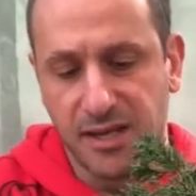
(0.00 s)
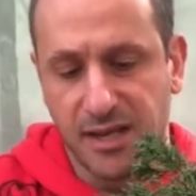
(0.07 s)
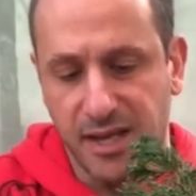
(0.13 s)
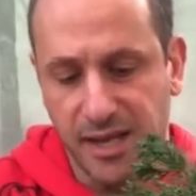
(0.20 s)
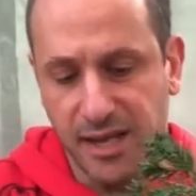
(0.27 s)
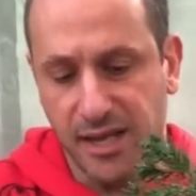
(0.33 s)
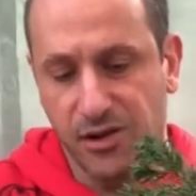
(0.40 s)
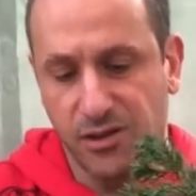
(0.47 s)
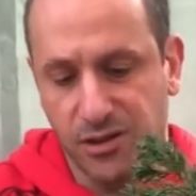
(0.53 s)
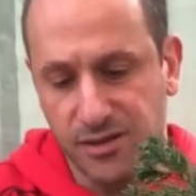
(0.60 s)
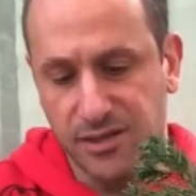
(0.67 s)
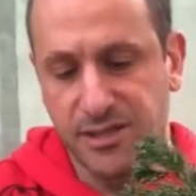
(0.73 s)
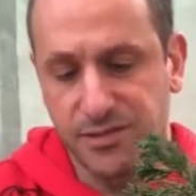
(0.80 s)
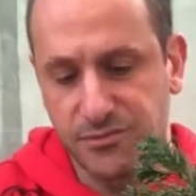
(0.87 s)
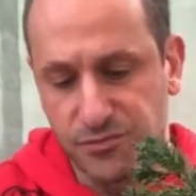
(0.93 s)
and get a lot of
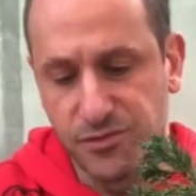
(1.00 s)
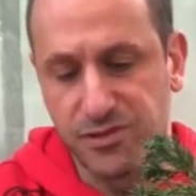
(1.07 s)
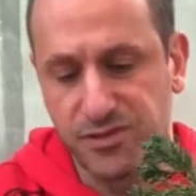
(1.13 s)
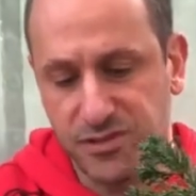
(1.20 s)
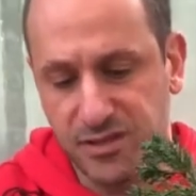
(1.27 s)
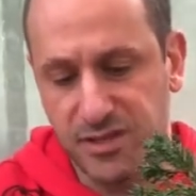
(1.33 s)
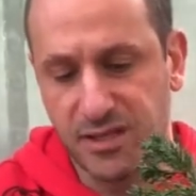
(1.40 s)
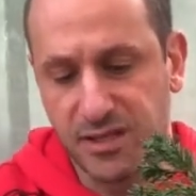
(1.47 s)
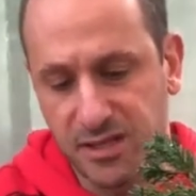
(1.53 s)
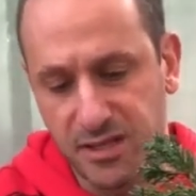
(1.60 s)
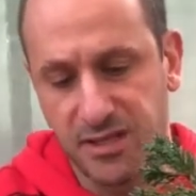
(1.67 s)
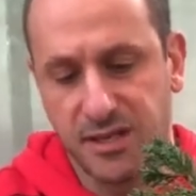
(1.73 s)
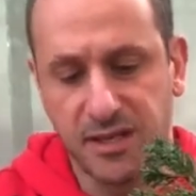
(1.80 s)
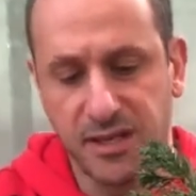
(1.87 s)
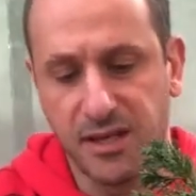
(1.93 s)
these roots
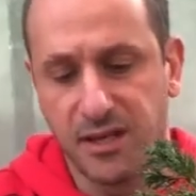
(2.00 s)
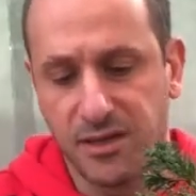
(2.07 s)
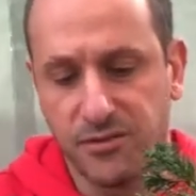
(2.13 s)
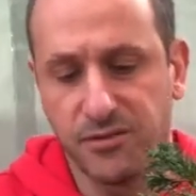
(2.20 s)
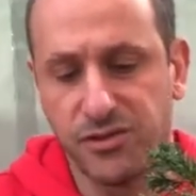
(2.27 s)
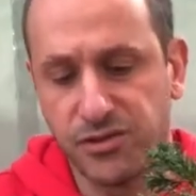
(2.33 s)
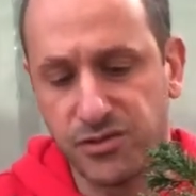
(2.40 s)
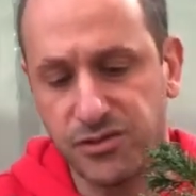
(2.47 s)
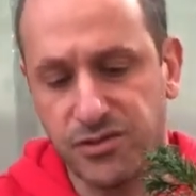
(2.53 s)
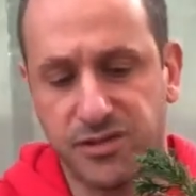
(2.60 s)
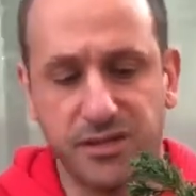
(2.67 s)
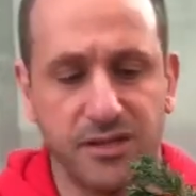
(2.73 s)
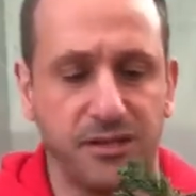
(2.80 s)
reduced.